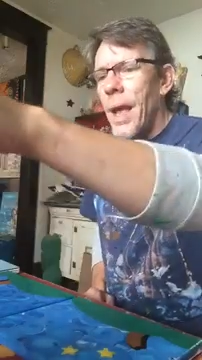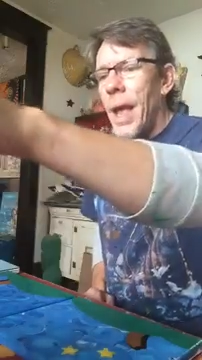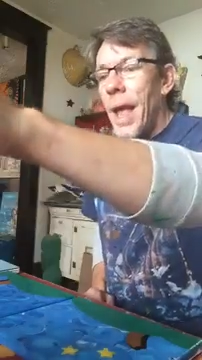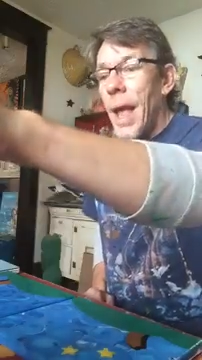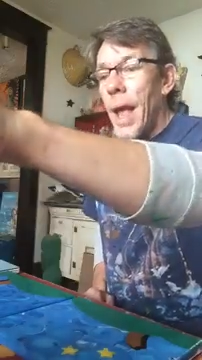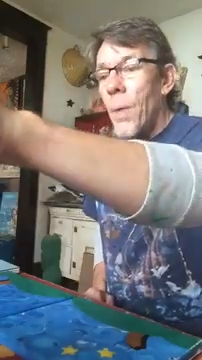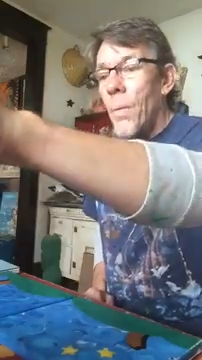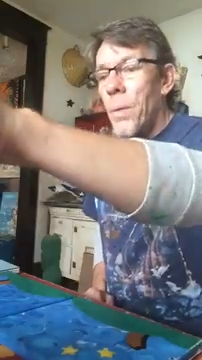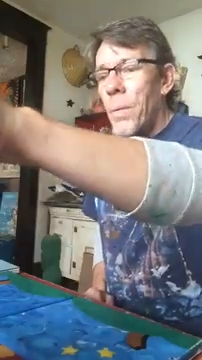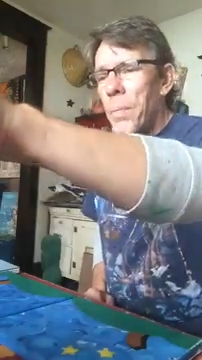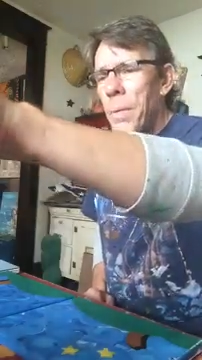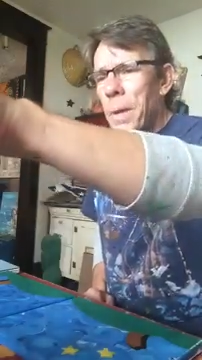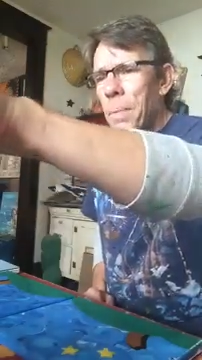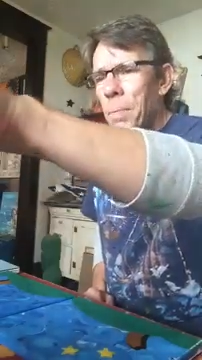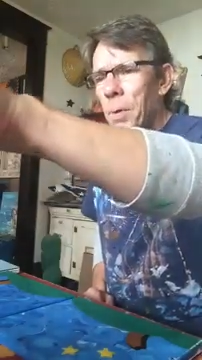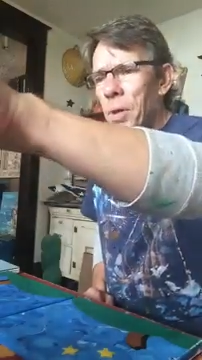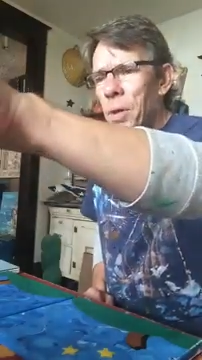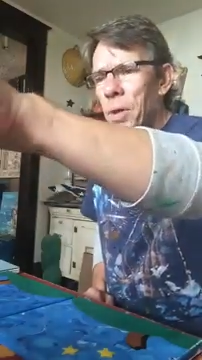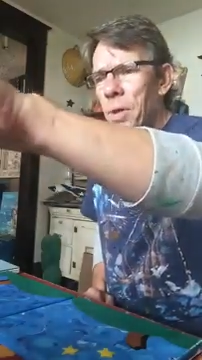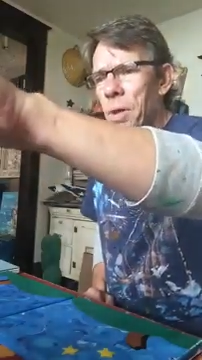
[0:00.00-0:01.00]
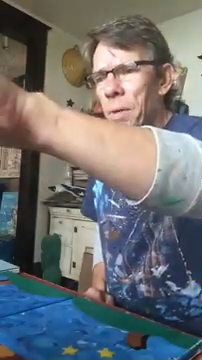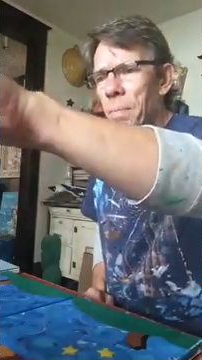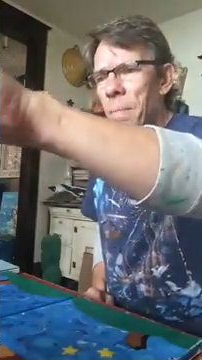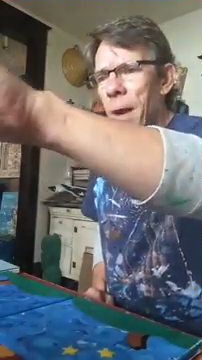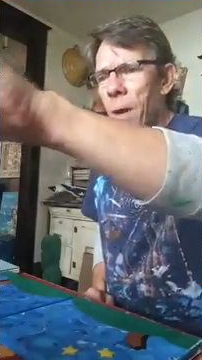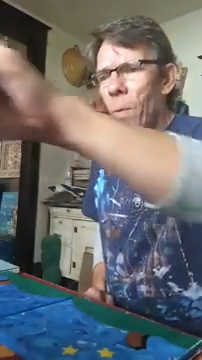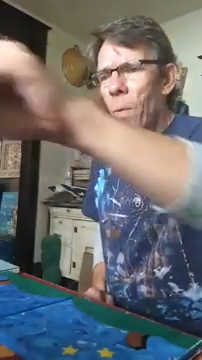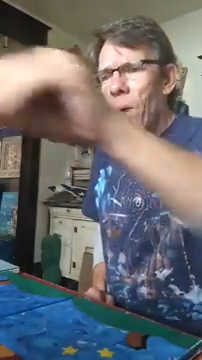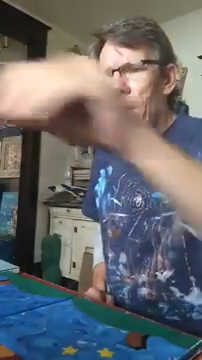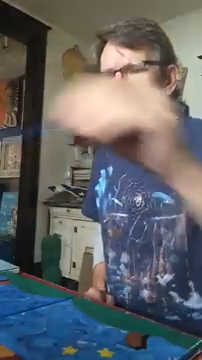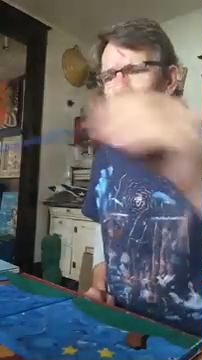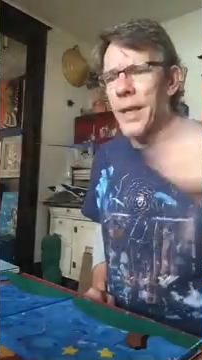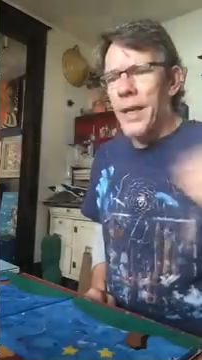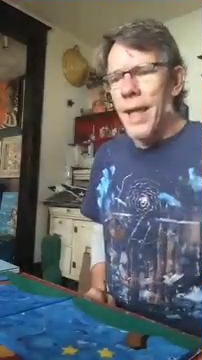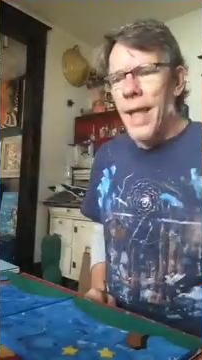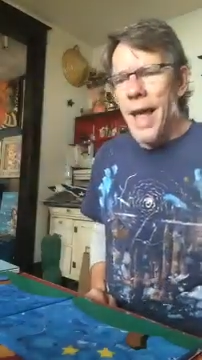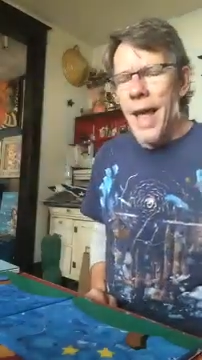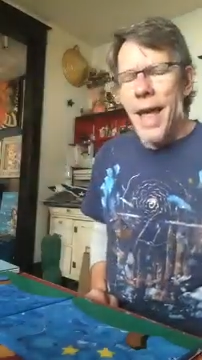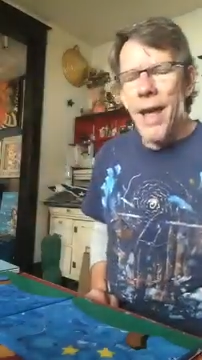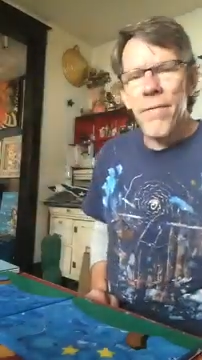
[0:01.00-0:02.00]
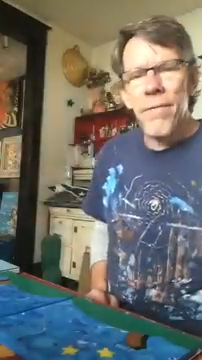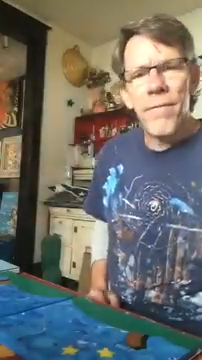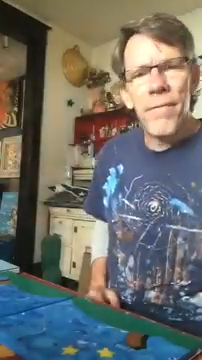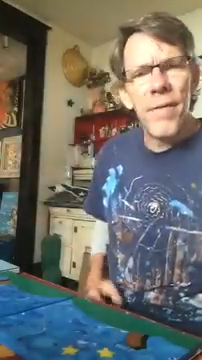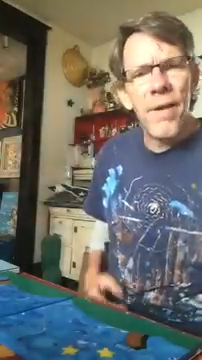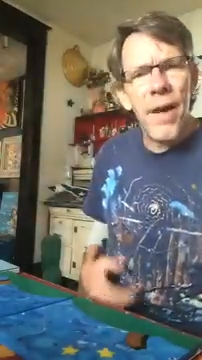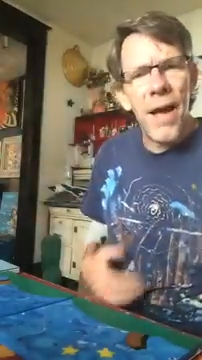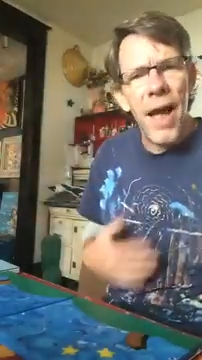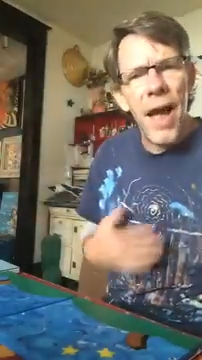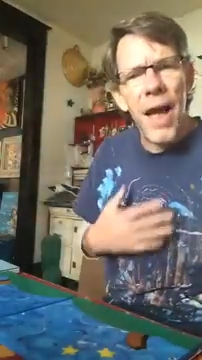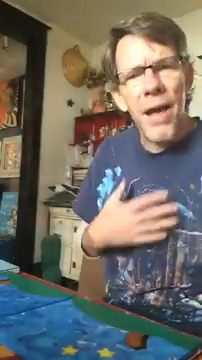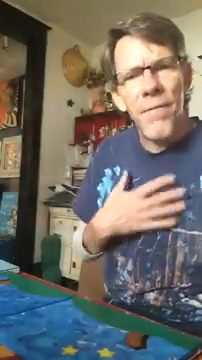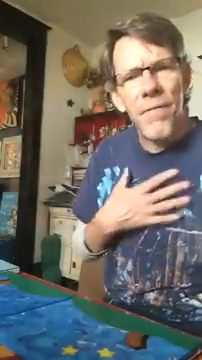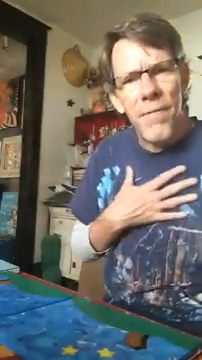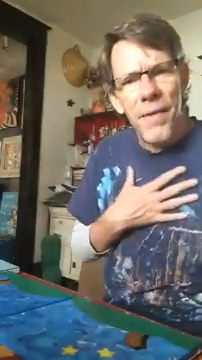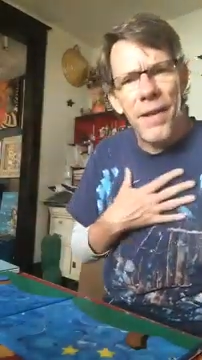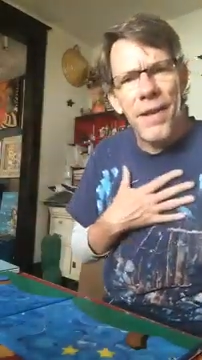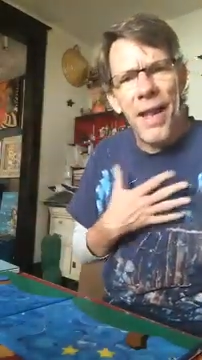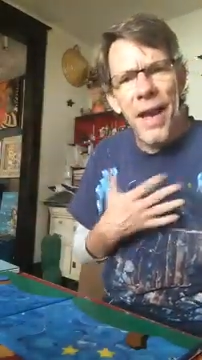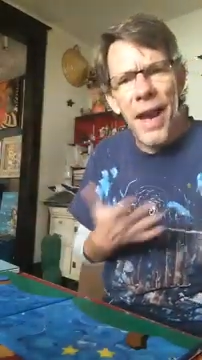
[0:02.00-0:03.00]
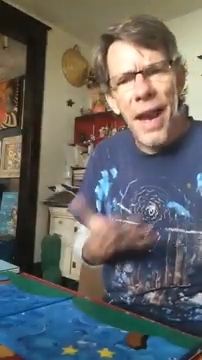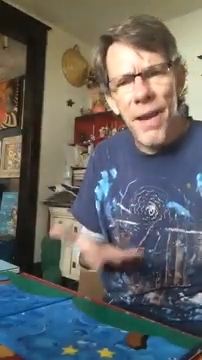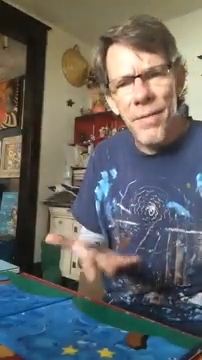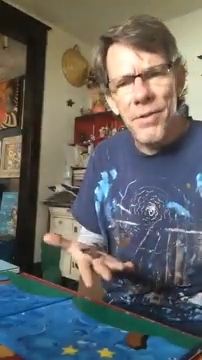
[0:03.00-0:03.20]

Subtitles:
And when people look at my work and laugh, I feel like I've